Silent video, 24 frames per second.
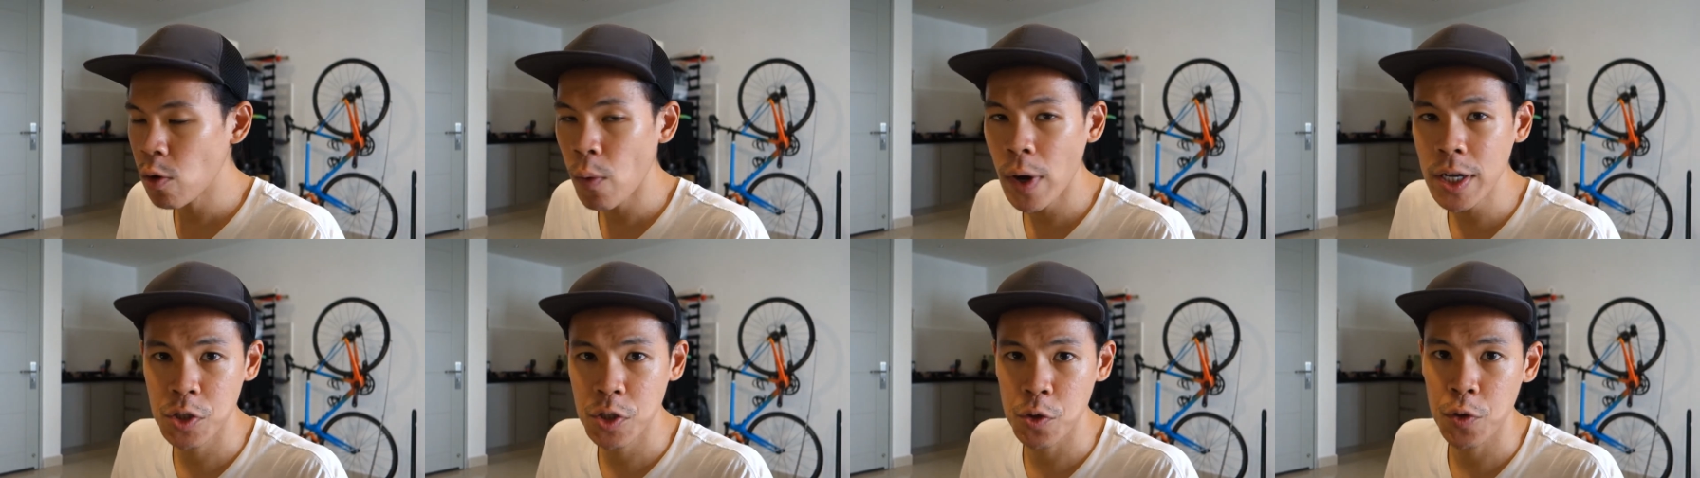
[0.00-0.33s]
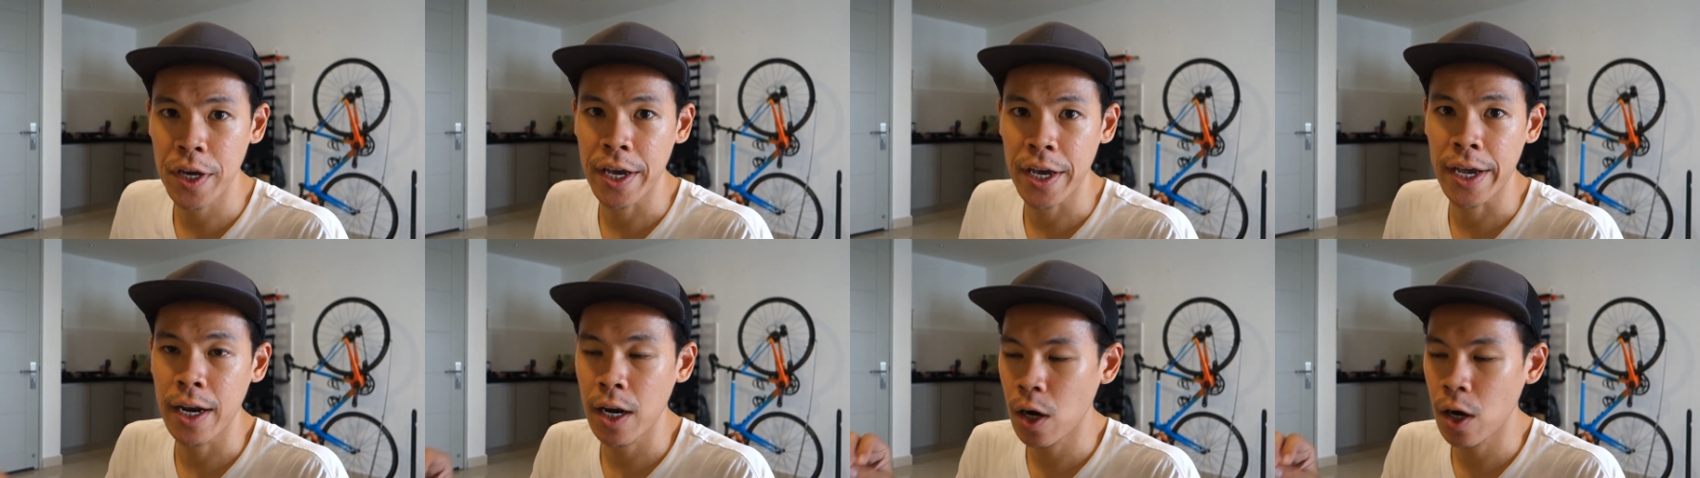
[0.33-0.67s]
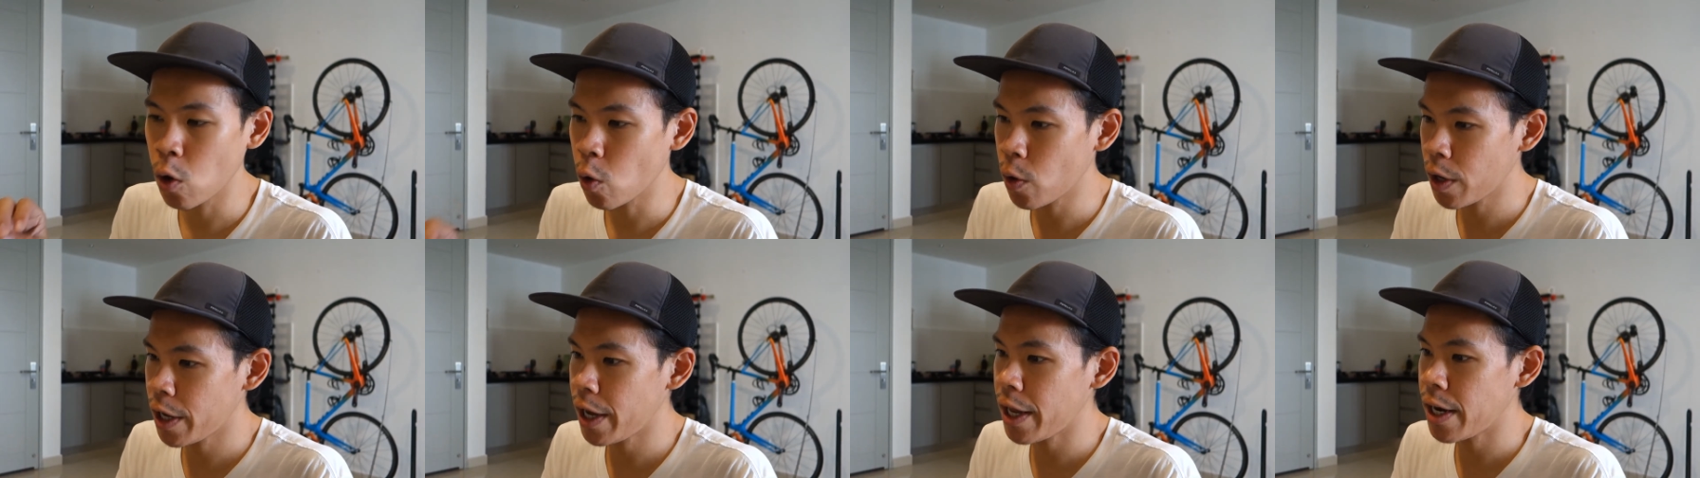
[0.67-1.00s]
you can
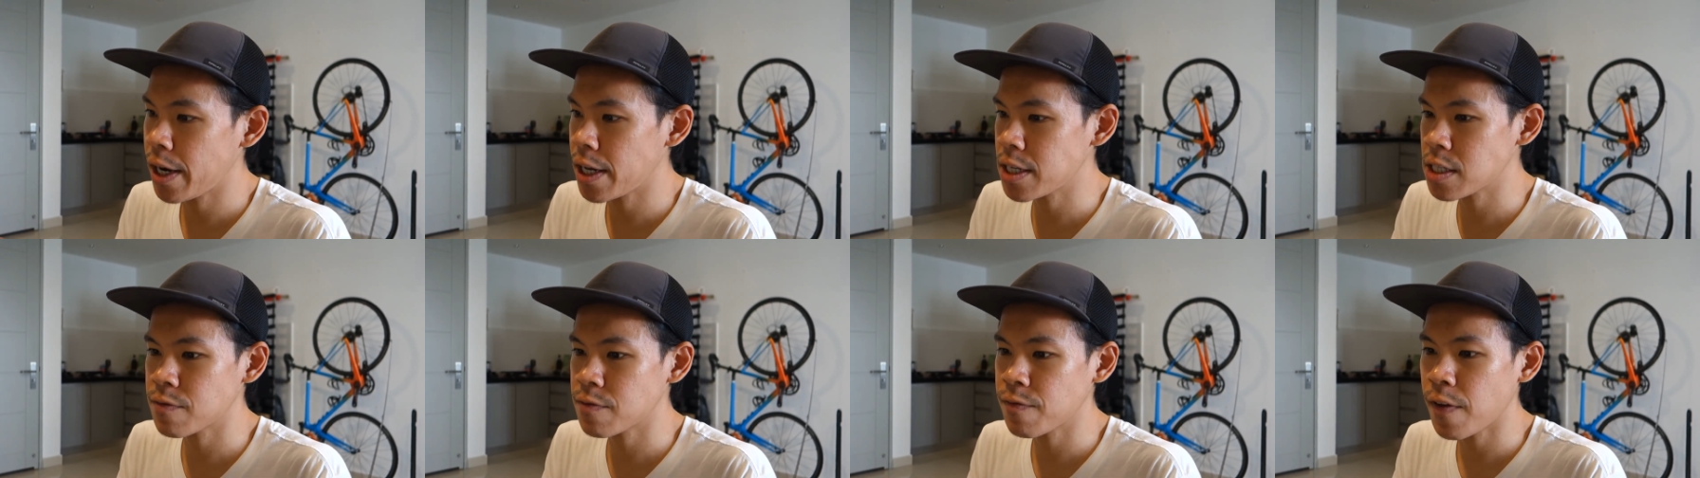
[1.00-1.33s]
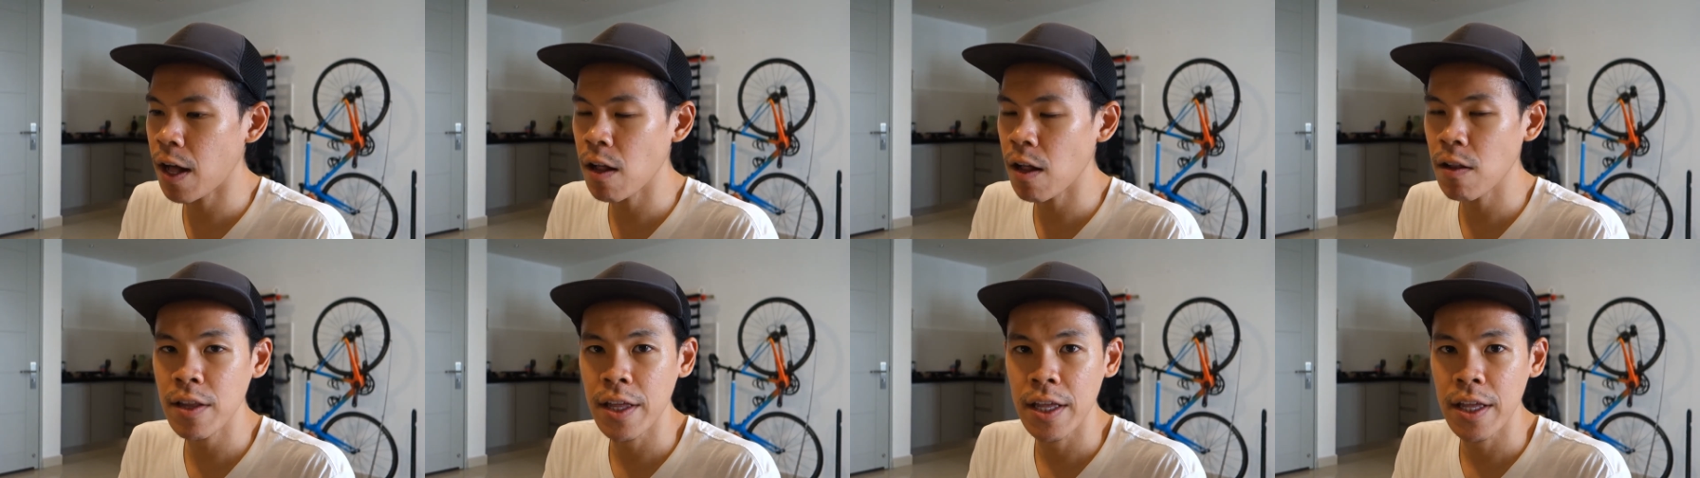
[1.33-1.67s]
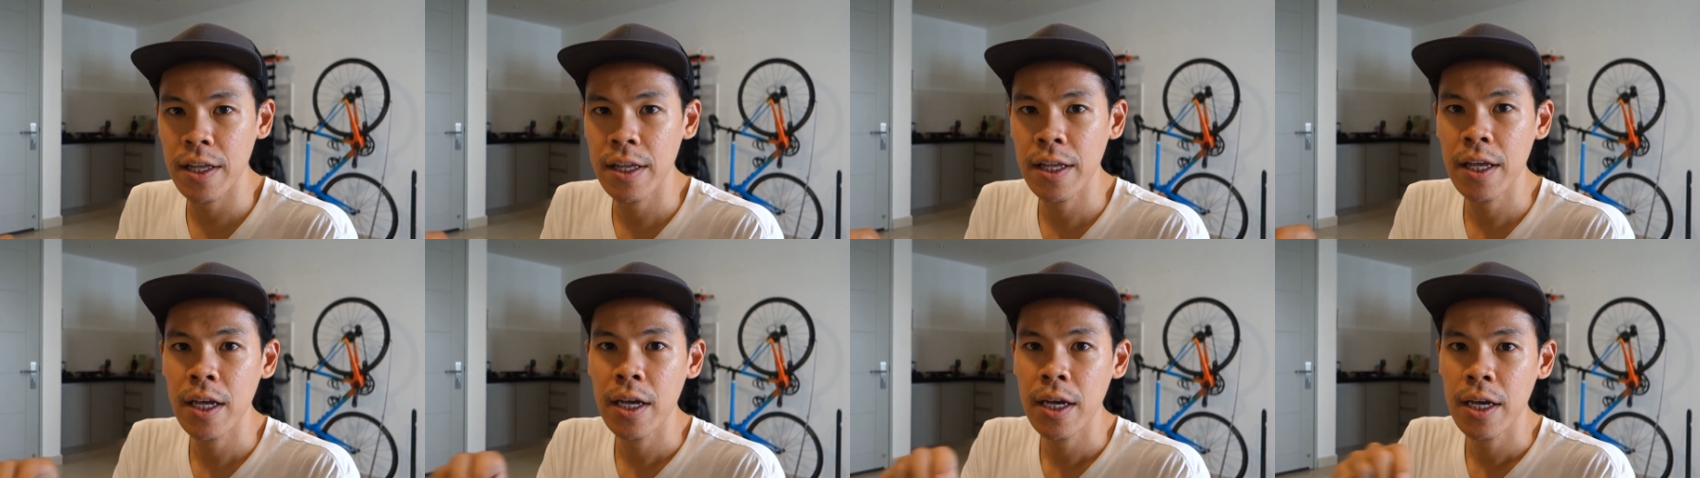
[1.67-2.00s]
locate this file,
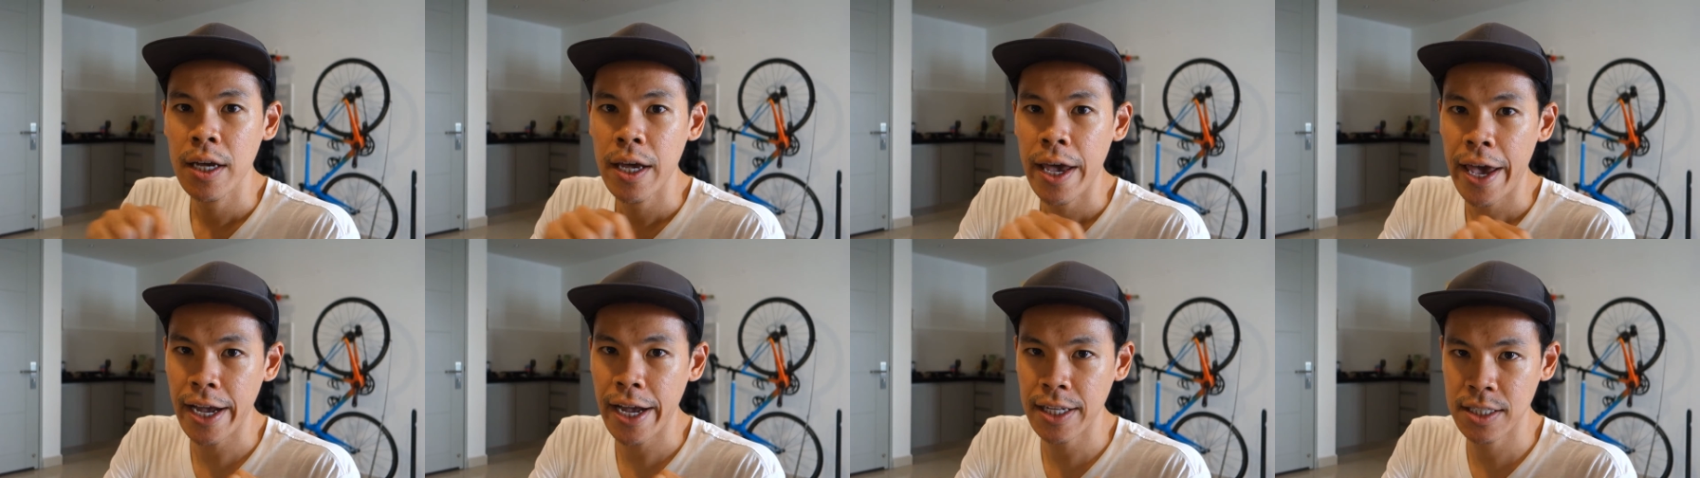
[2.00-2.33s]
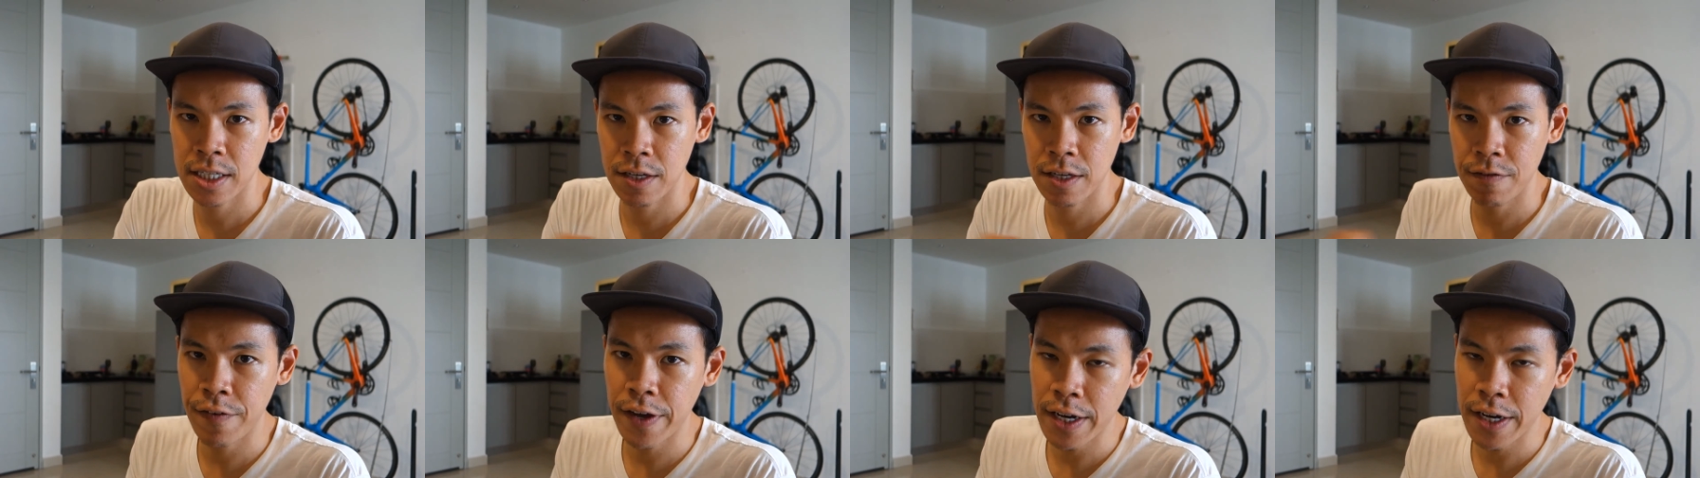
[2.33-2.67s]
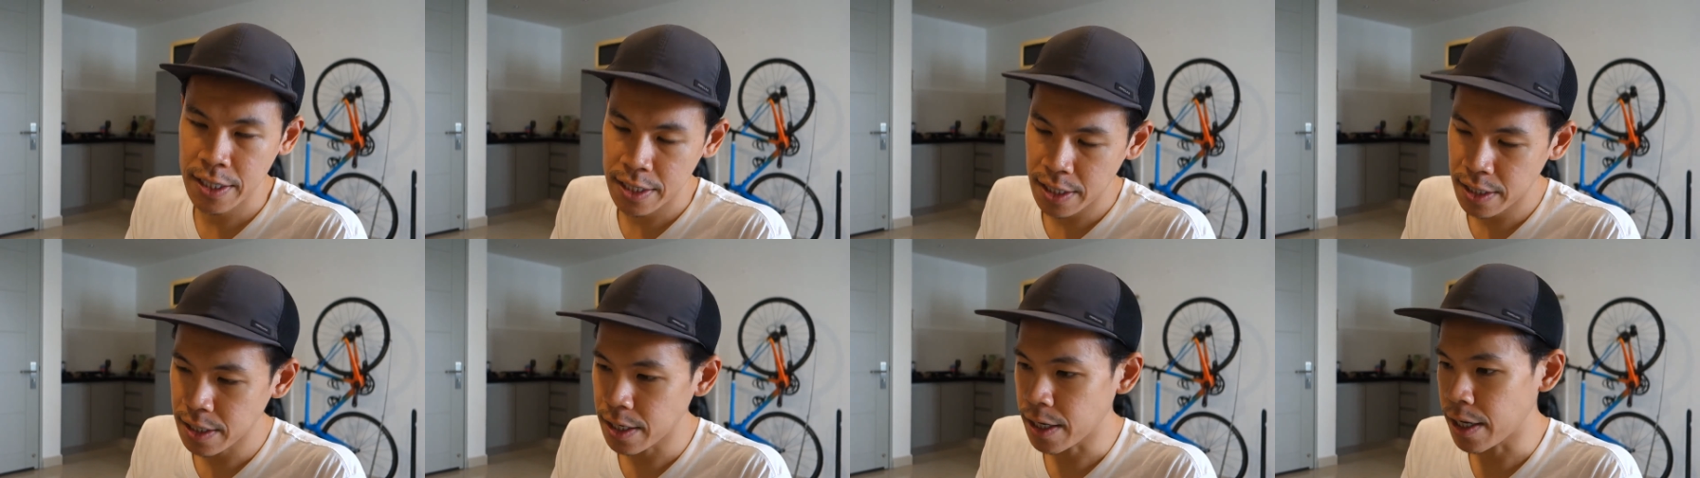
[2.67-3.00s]
activate
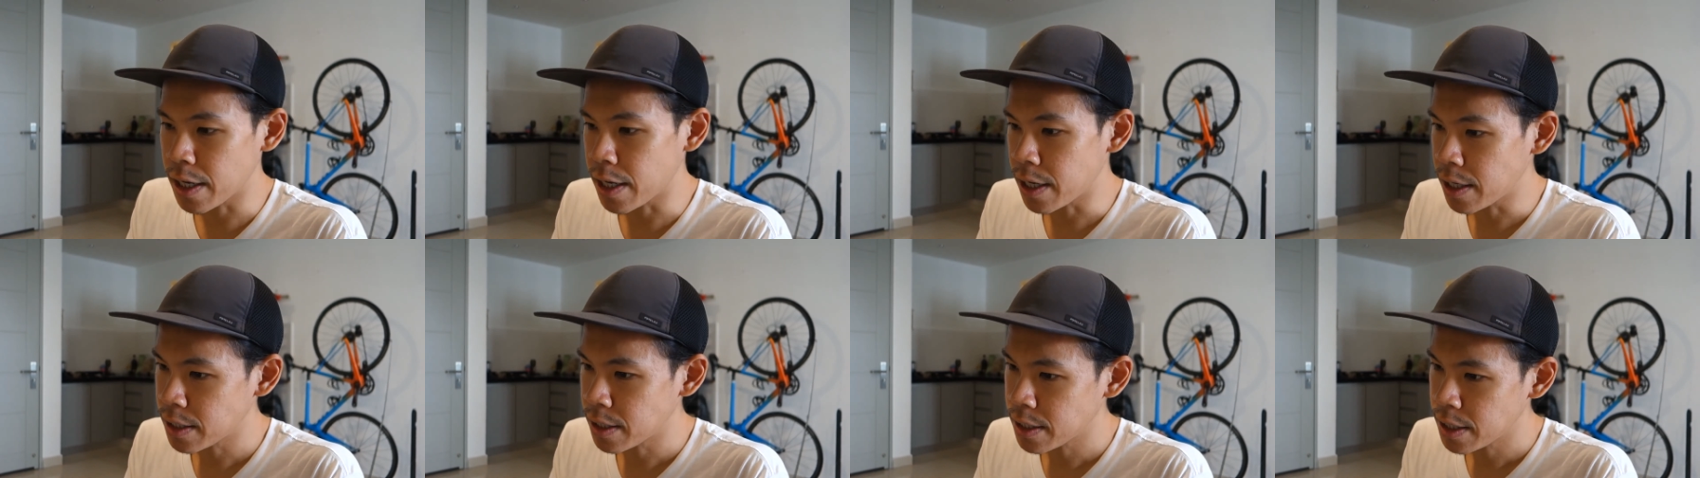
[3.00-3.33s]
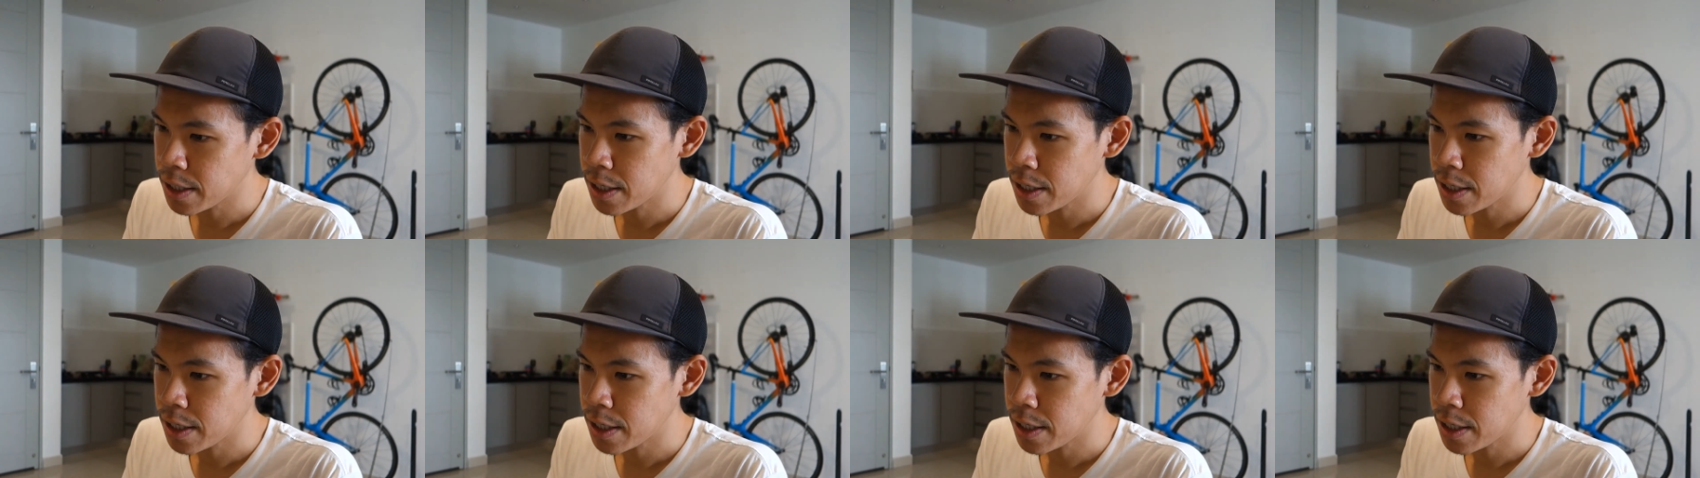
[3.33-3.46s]
the